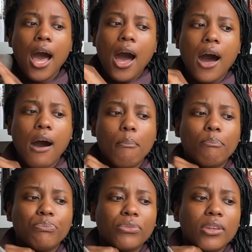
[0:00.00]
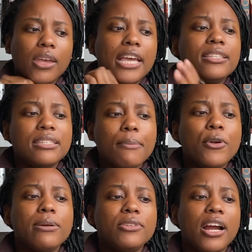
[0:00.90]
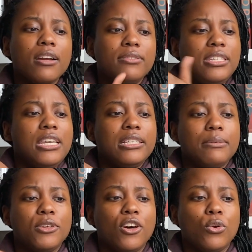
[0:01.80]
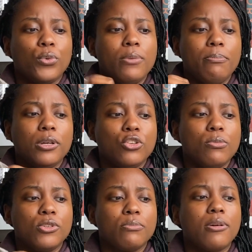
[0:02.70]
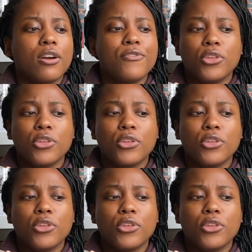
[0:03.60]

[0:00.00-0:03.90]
in summary, I'm tired of seeing some of y'all rip booktubers apart for